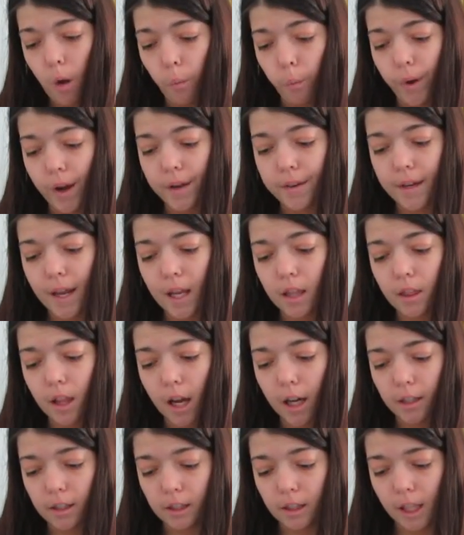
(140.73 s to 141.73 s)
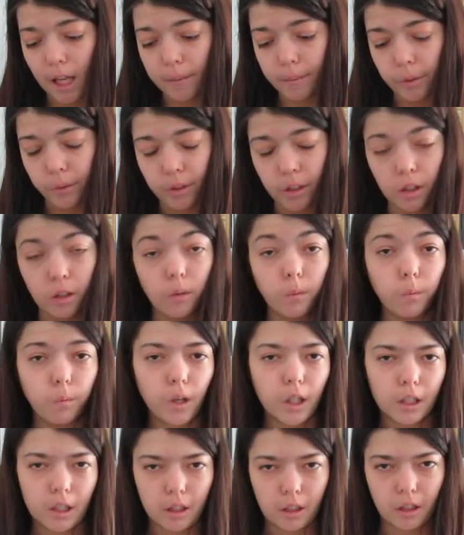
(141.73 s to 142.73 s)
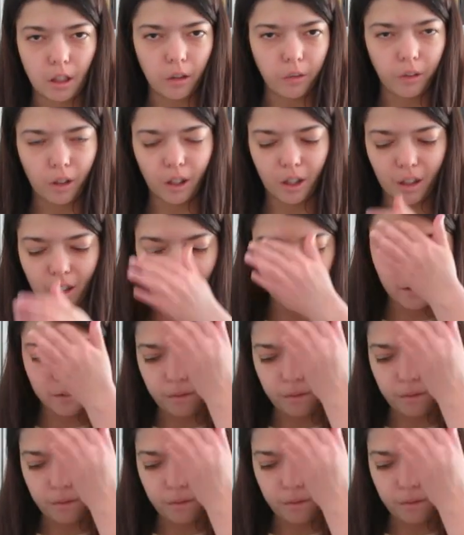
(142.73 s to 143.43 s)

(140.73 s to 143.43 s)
One night locked in the library, walk and go on.